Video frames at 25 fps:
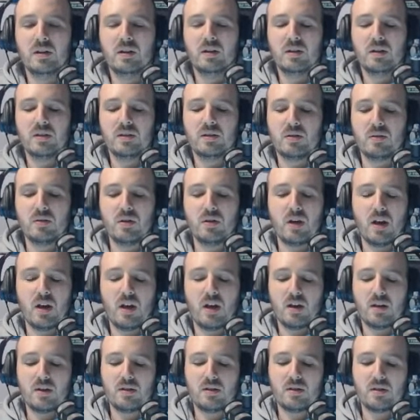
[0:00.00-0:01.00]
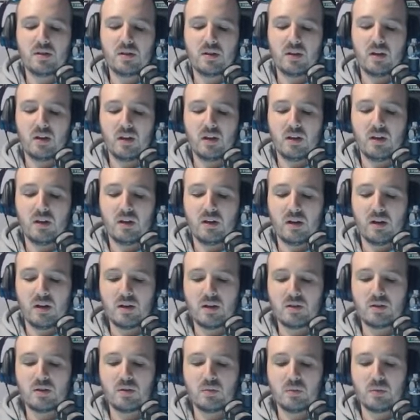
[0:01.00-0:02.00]
So I
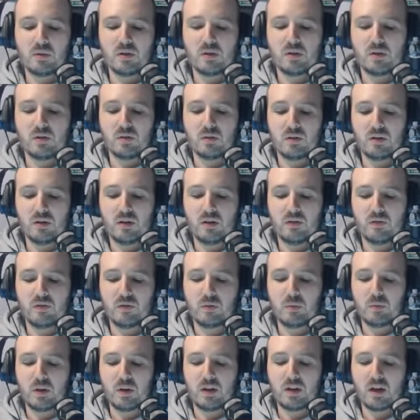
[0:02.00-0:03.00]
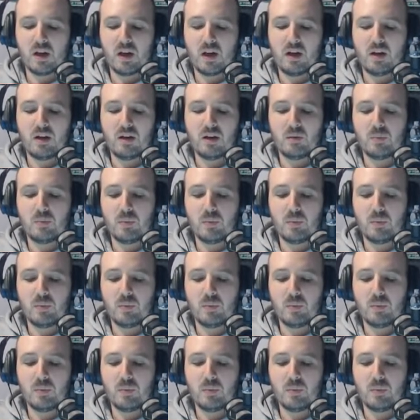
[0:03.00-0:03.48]
asked someone to sort it out for me in Canada